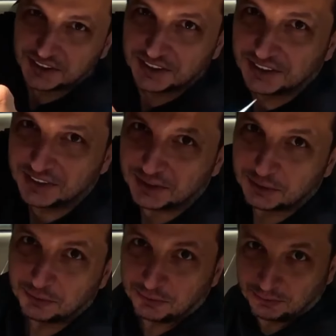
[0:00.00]
You're a
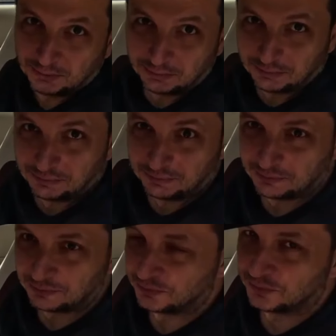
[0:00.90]
sleepyhead. I've
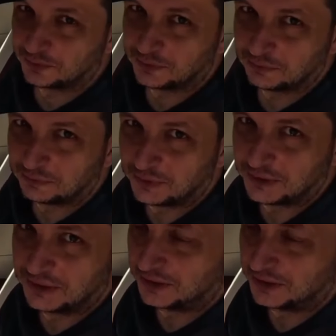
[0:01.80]
already swum in the pool and